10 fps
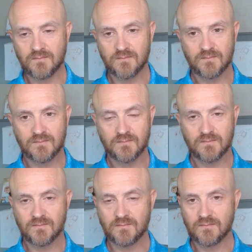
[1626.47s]

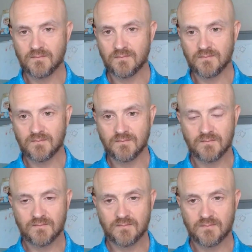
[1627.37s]

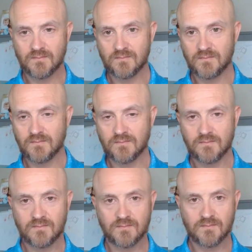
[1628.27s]

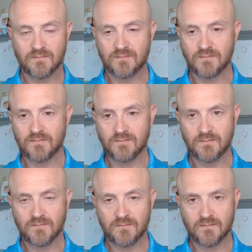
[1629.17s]

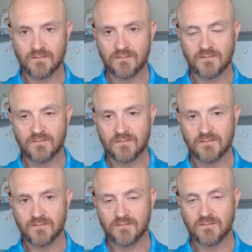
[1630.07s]

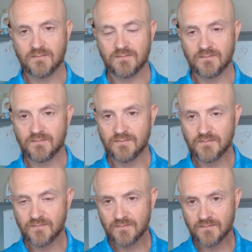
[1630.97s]

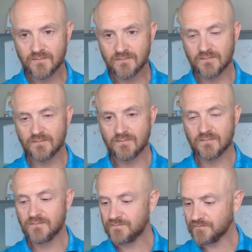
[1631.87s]

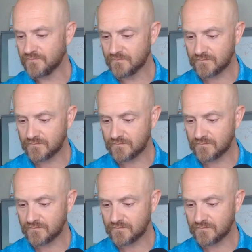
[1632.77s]
The person shown says nothing.